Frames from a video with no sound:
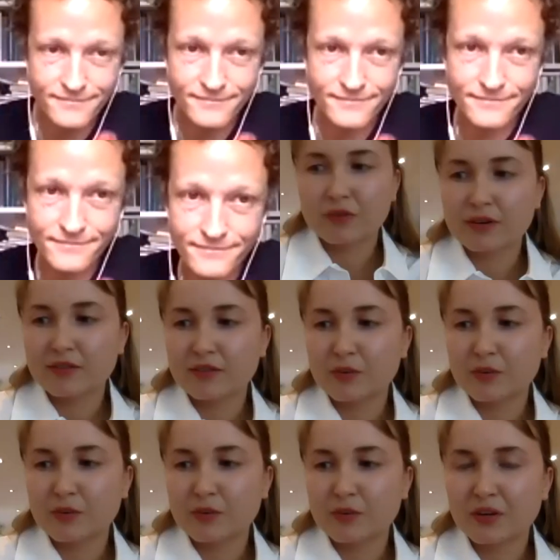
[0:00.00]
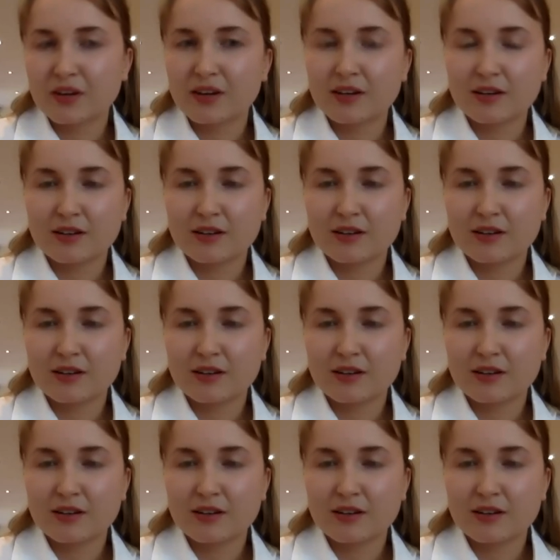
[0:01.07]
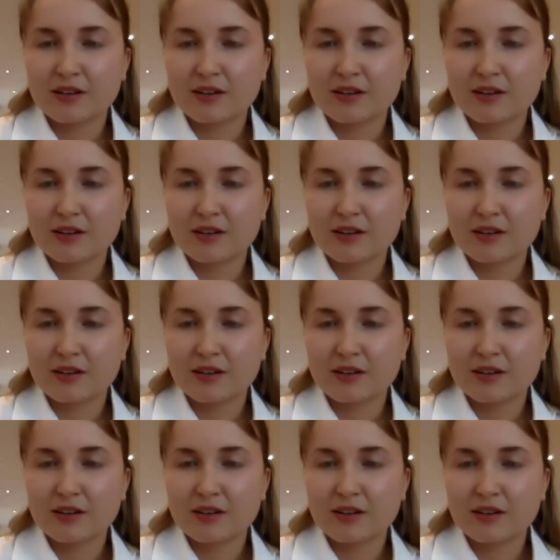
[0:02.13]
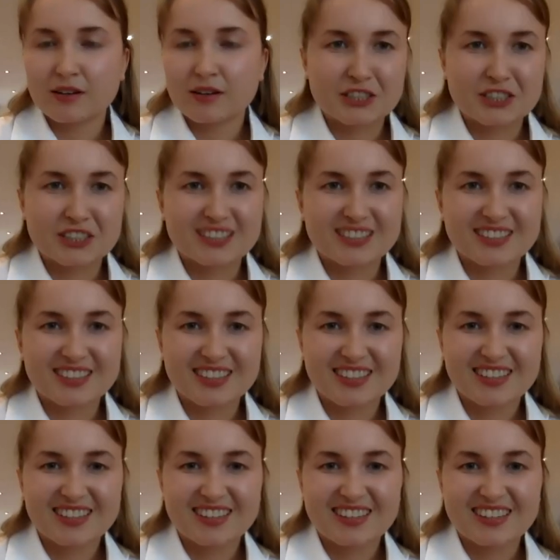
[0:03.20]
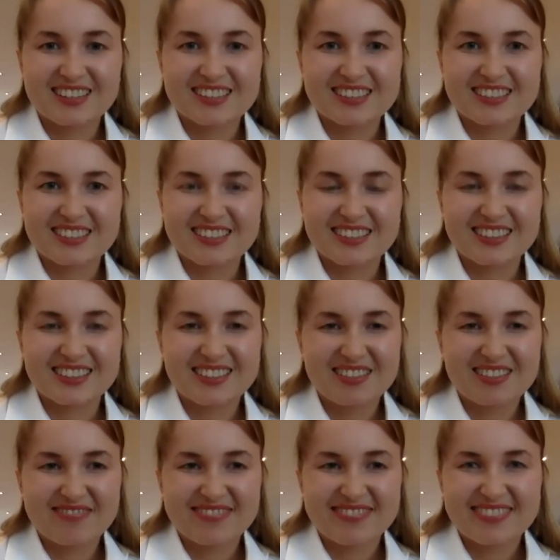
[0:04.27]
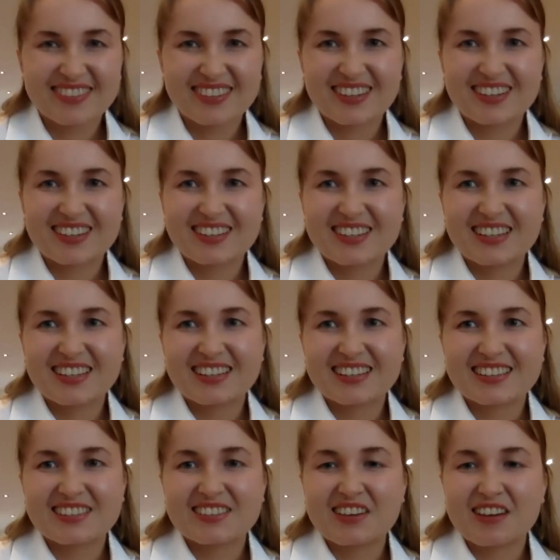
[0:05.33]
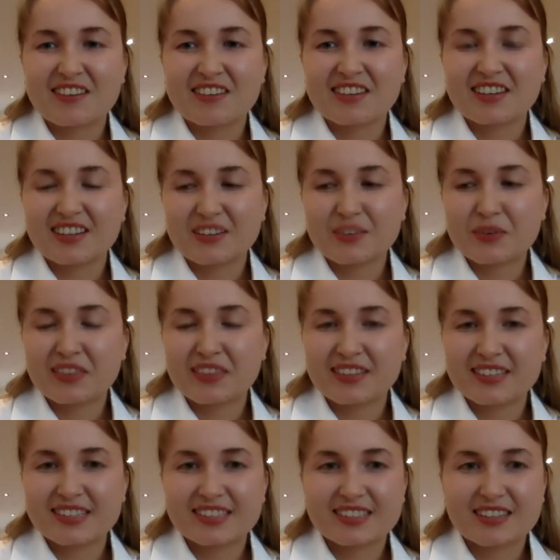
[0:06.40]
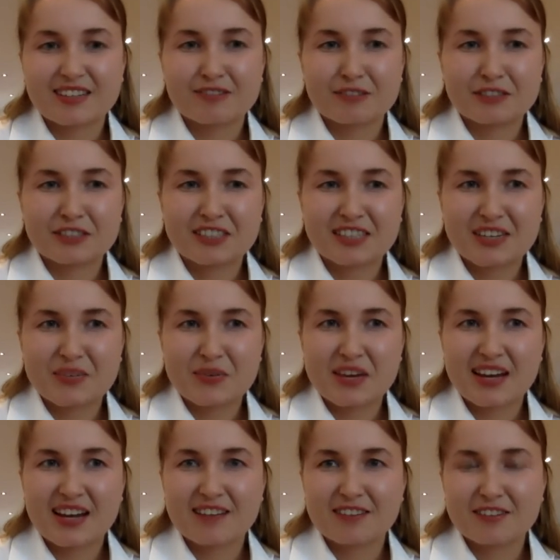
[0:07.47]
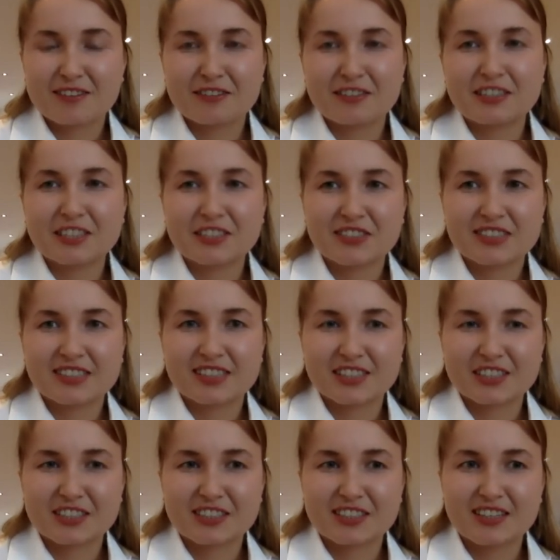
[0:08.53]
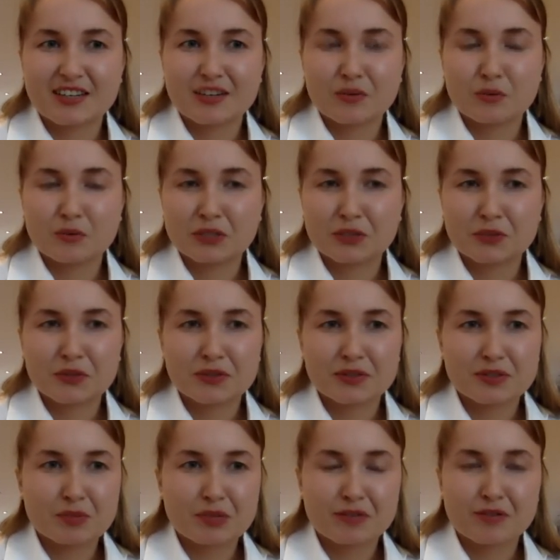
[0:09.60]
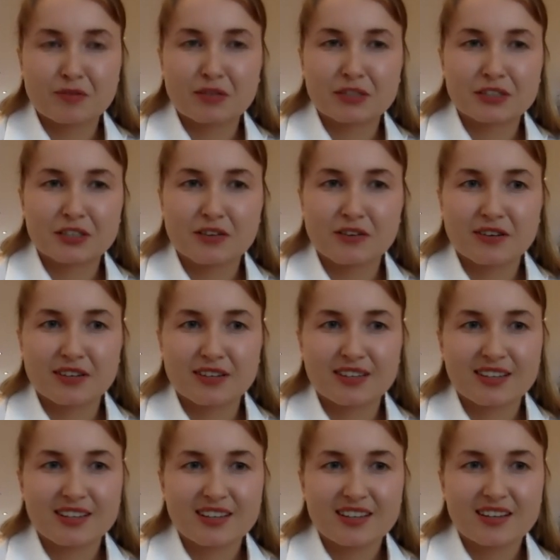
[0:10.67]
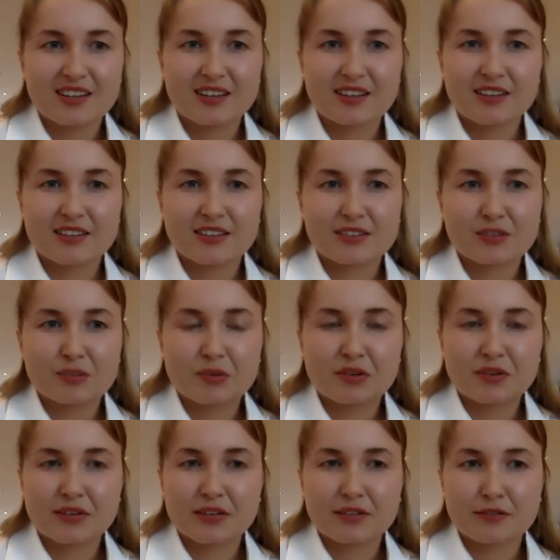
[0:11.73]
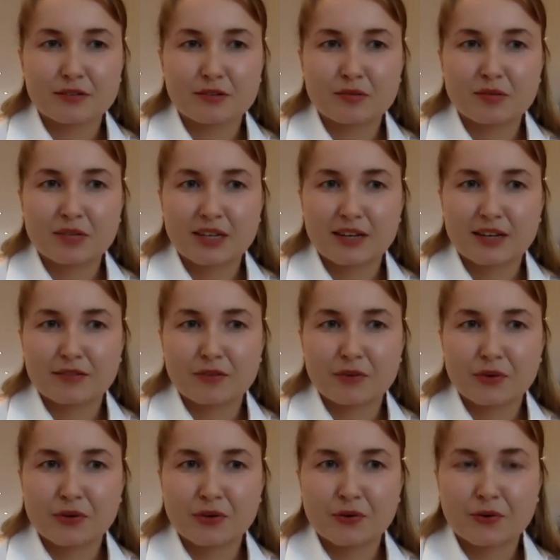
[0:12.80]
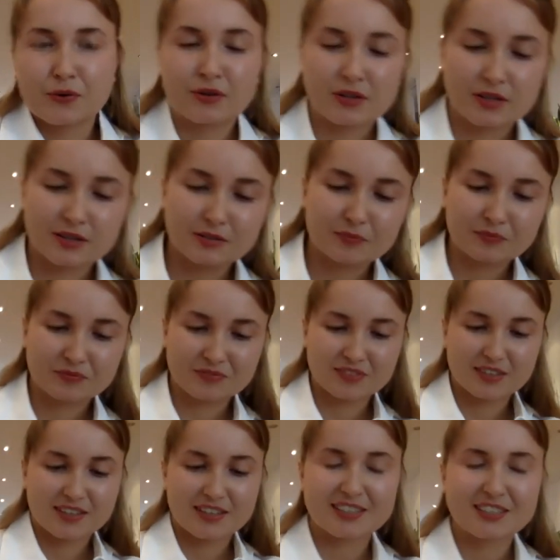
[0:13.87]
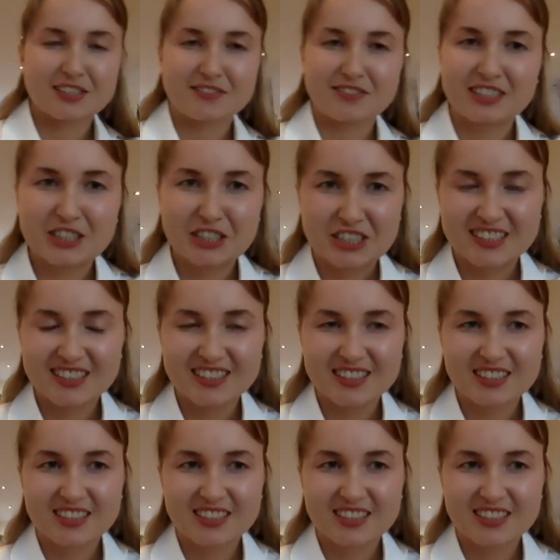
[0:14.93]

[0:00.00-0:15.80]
Wherever we are in the middle, as Michael Marder mentioned last night. So I think with this, unfortunately, we have to finish the session. I wish we could speak for much longer. Super grateful, Mikkel, for your intervention.